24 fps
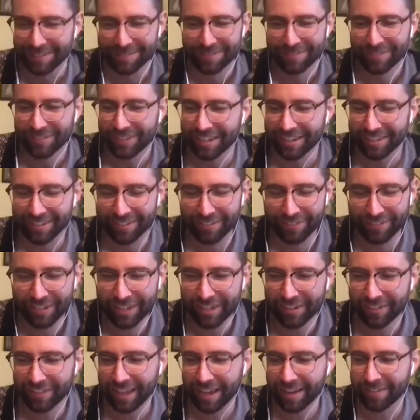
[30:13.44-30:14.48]
figured,
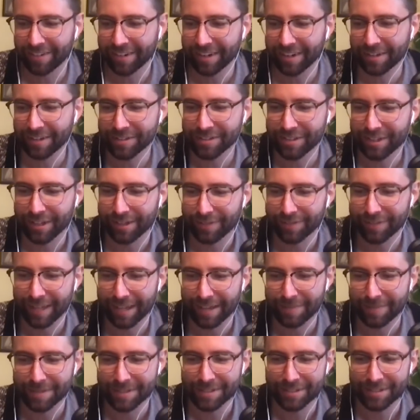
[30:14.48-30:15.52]
figured that one out, solved
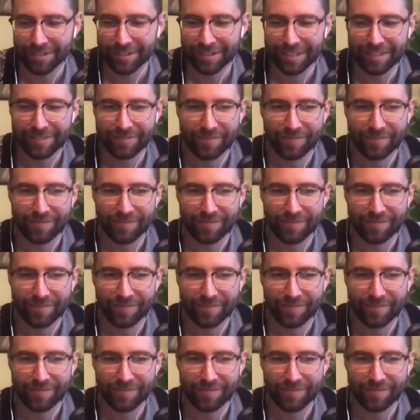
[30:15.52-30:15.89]
that mystery.